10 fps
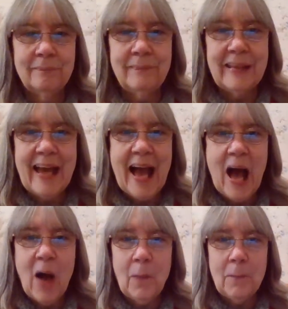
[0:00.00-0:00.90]

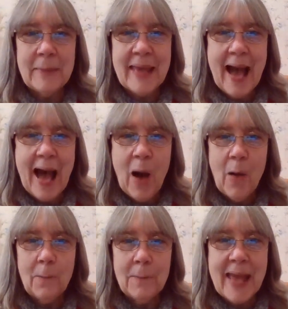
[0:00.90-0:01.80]
Meow, meow,
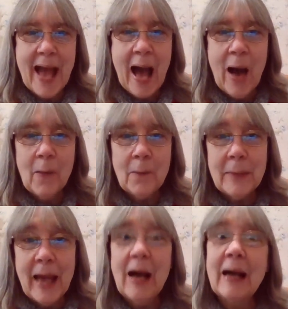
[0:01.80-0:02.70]
meow,
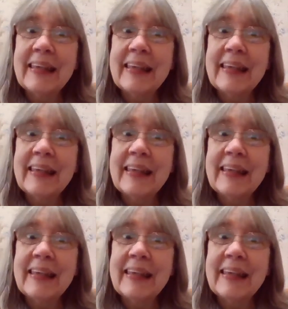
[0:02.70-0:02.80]
meow.